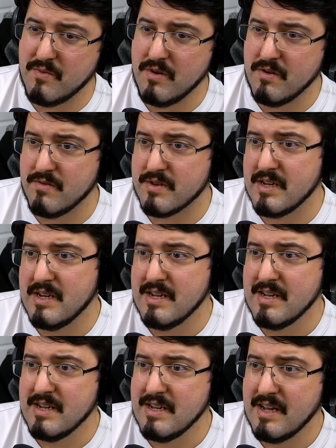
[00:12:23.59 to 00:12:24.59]
world.
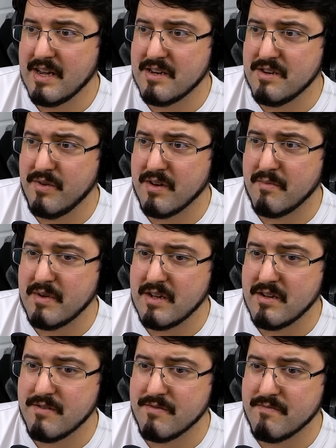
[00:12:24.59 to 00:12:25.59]
I can do it on my
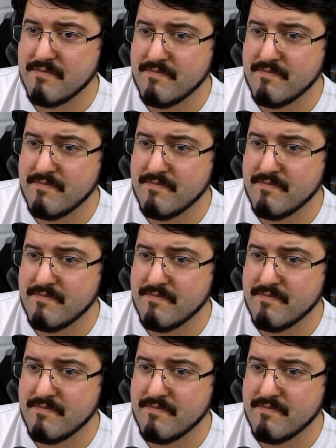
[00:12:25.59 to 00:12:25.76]
own.